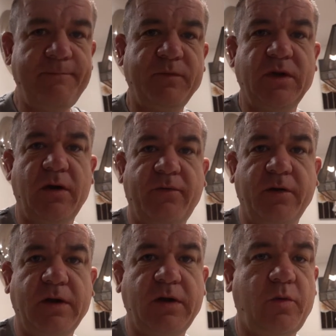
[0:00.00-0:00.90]
Time for
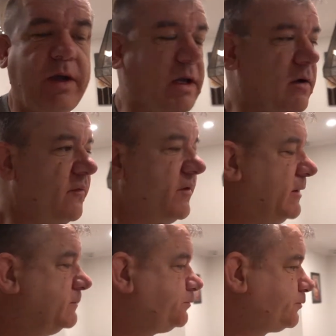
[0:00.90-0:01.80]
a quick
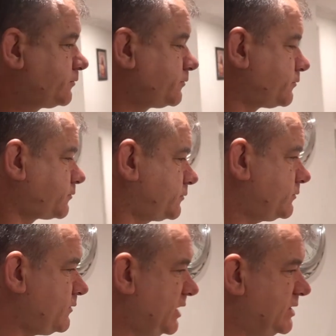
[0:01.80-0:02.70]
coffee.
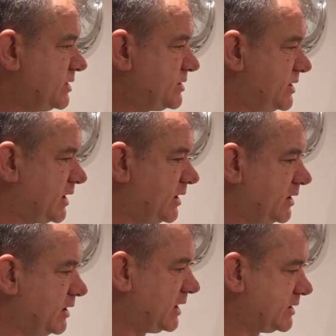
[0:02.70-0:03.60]
Just checking the
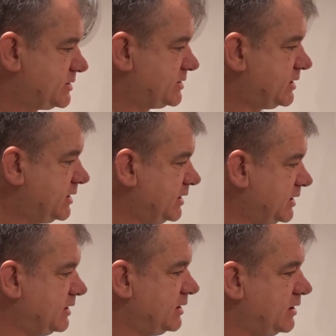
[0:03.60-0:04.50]
last
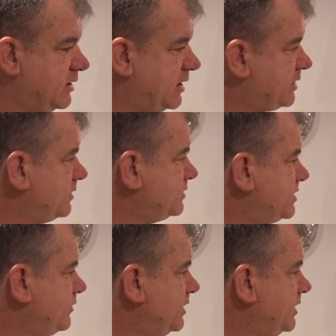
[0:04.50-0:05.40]
items
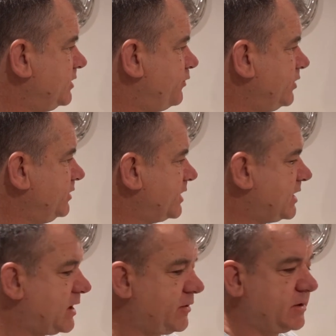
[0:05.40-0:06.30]
that we need to put in the
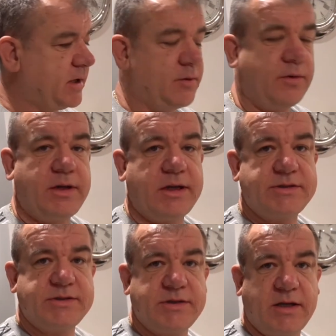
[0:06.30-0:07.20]
car and take with
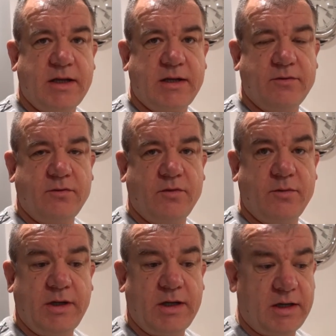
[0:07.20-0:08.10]
us, and we'll
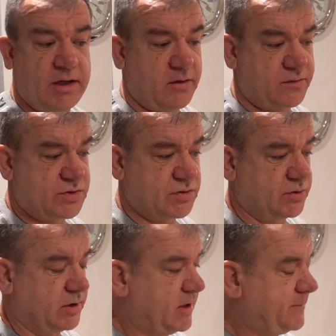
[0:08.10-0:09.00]
be heading off
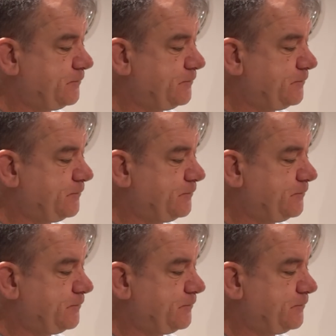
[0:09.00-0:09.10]
shortly.